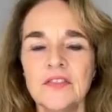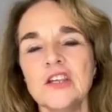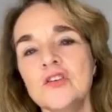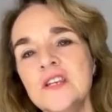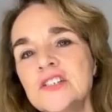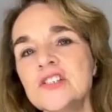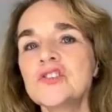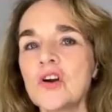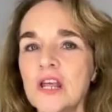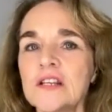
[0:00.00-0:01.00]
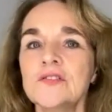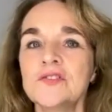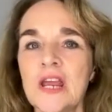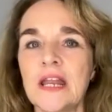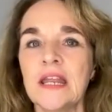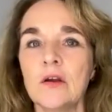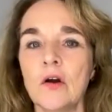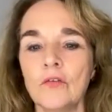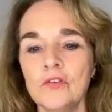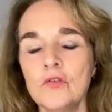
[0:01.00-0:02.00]
that you need to start
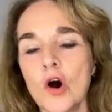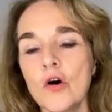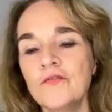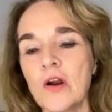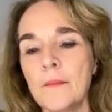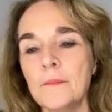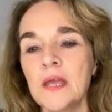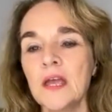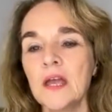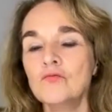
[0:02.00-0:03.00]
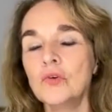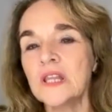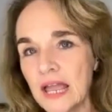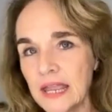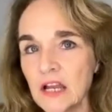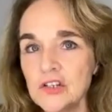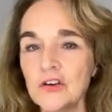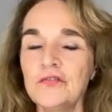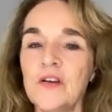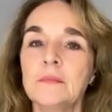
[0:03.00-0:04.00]
understanding. You go from relying on
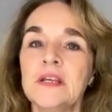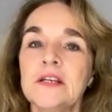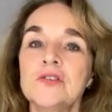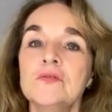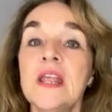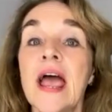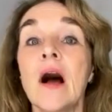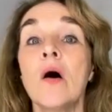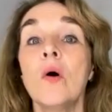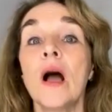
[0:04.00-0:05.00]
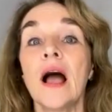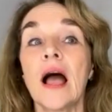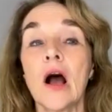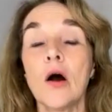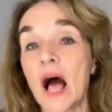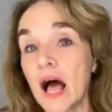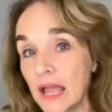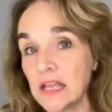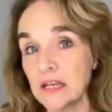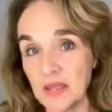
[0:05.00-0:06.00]
your family to now, how am
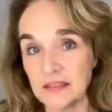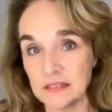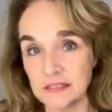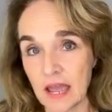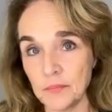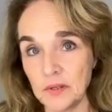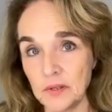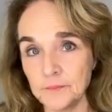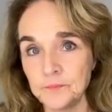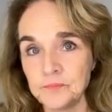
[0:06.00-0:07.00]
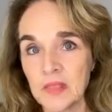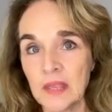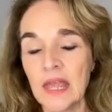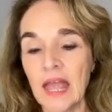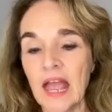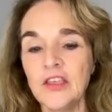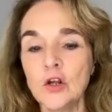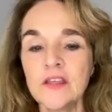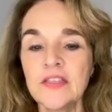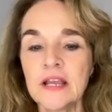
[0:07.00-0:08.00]
I going to make this happen? And
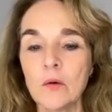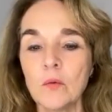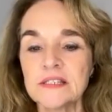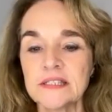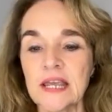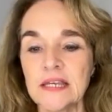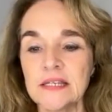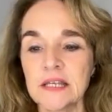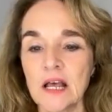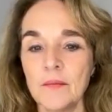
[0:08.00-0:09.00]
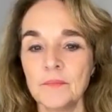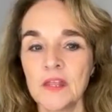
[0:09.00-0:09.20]
the only thing I want to say is,